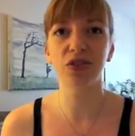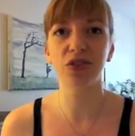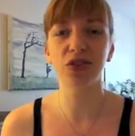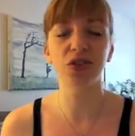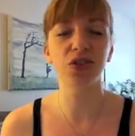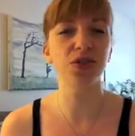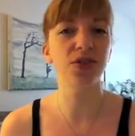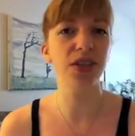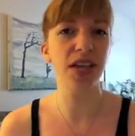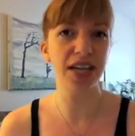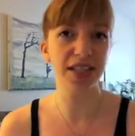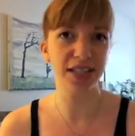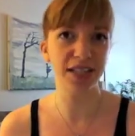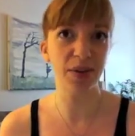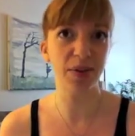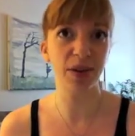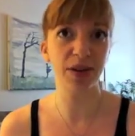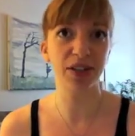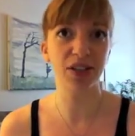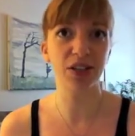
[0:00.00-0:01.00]
use
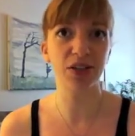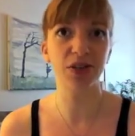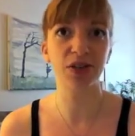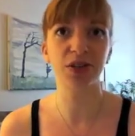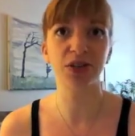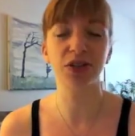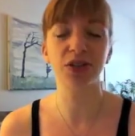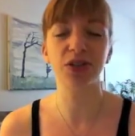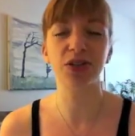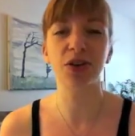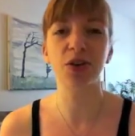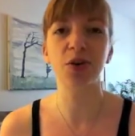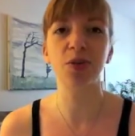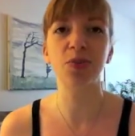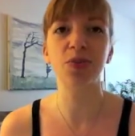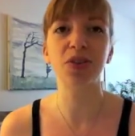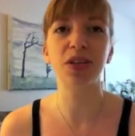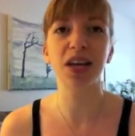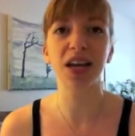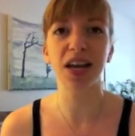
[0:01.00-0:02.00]
antibacterial
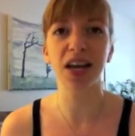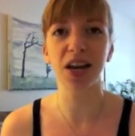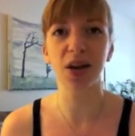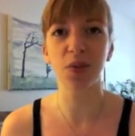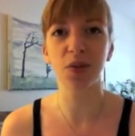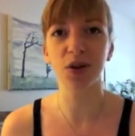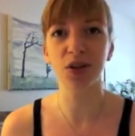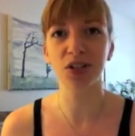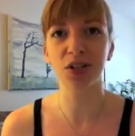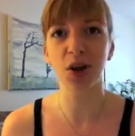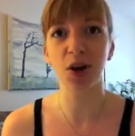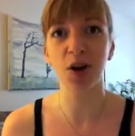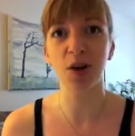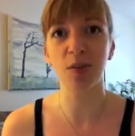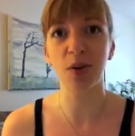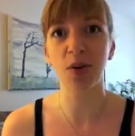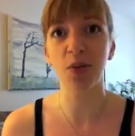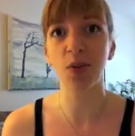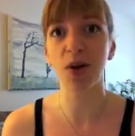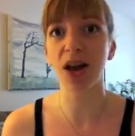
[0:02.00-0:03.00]
soaps. And I want to talk
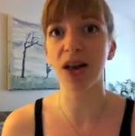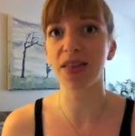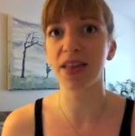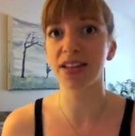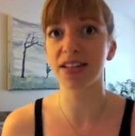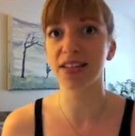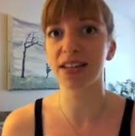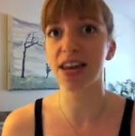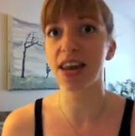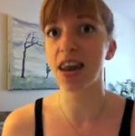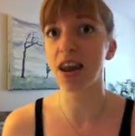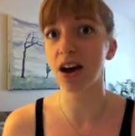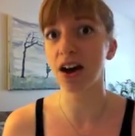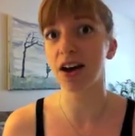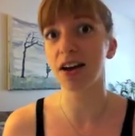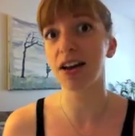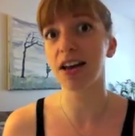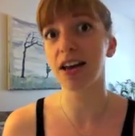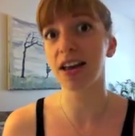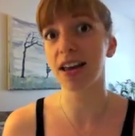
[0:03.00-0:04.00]
about why that's
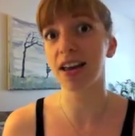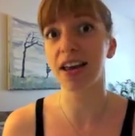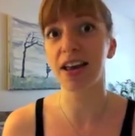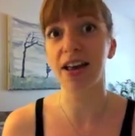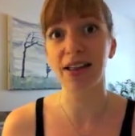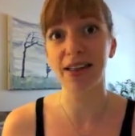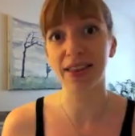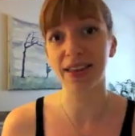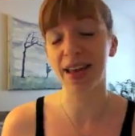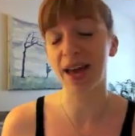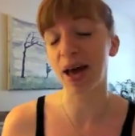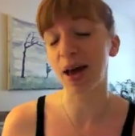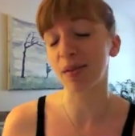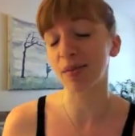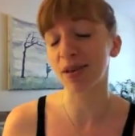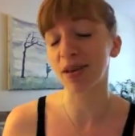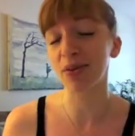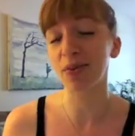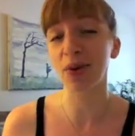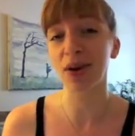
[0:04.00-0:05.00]
not a healthy
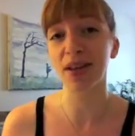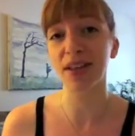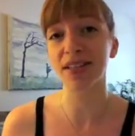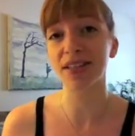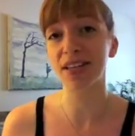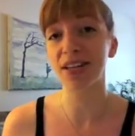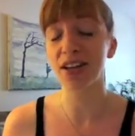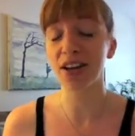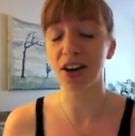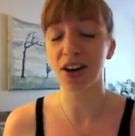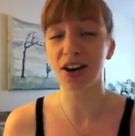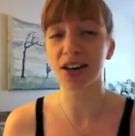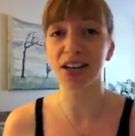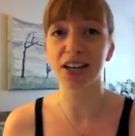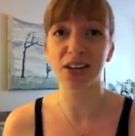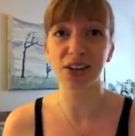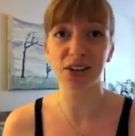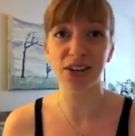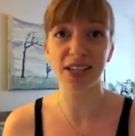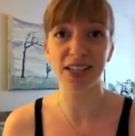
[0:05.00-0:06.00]
habit, why that's not a
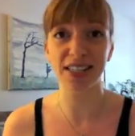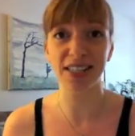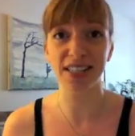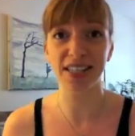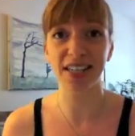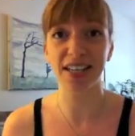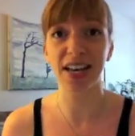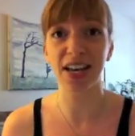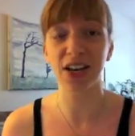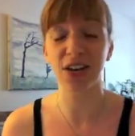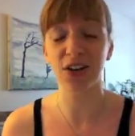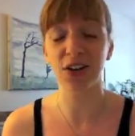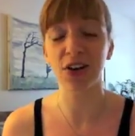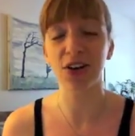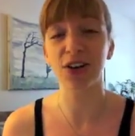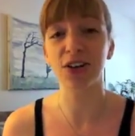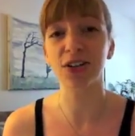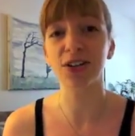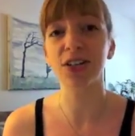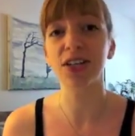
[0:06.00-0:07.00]
good idea at
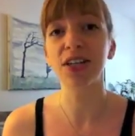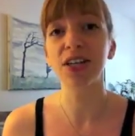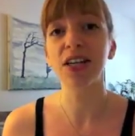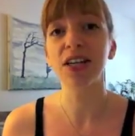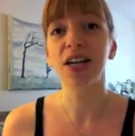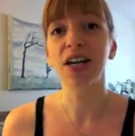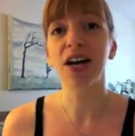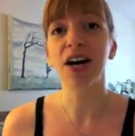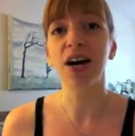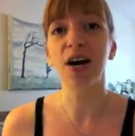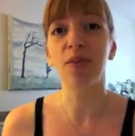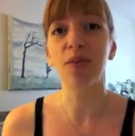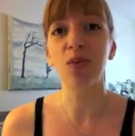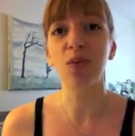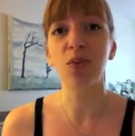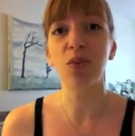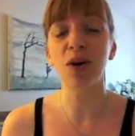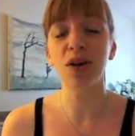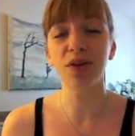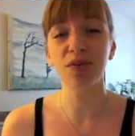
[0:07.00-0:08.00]
all. Um,
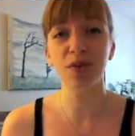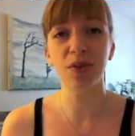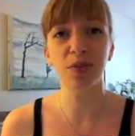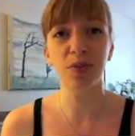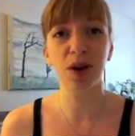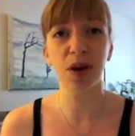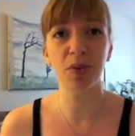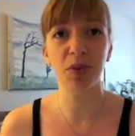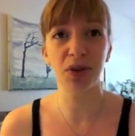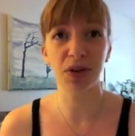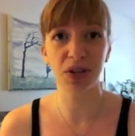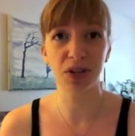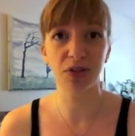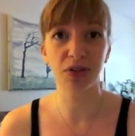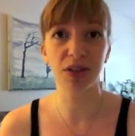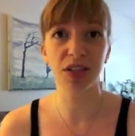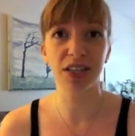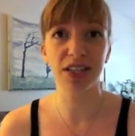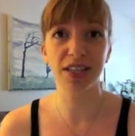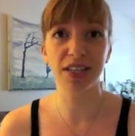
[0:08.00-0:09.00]
one of the primary
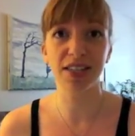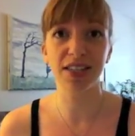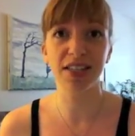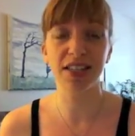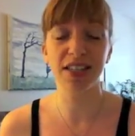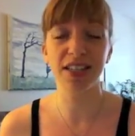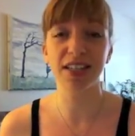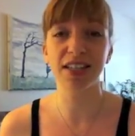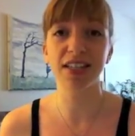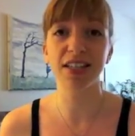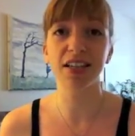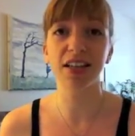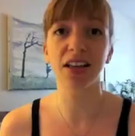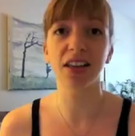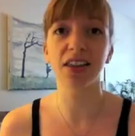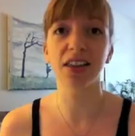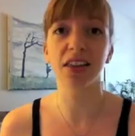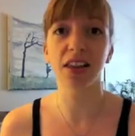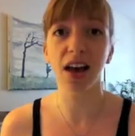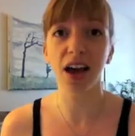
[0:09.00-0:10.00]
ingredients in a
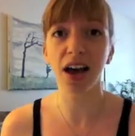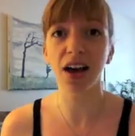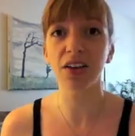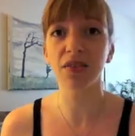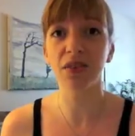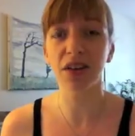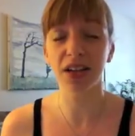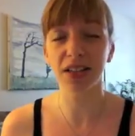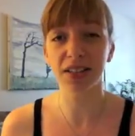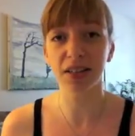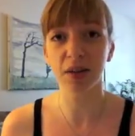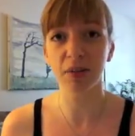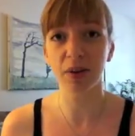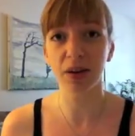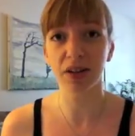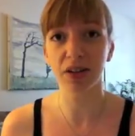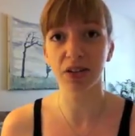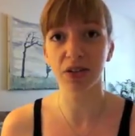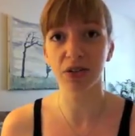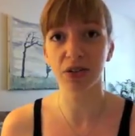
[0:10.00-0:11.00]
lot of
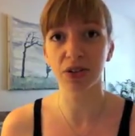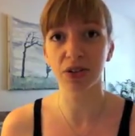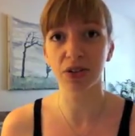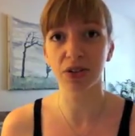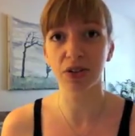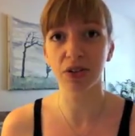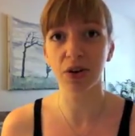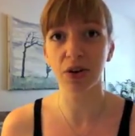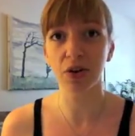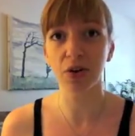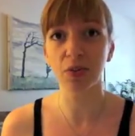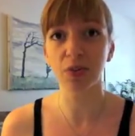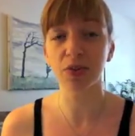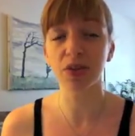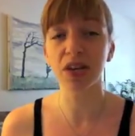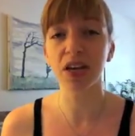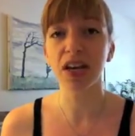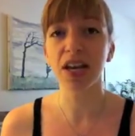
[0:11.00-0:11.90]
antibacterial soaps,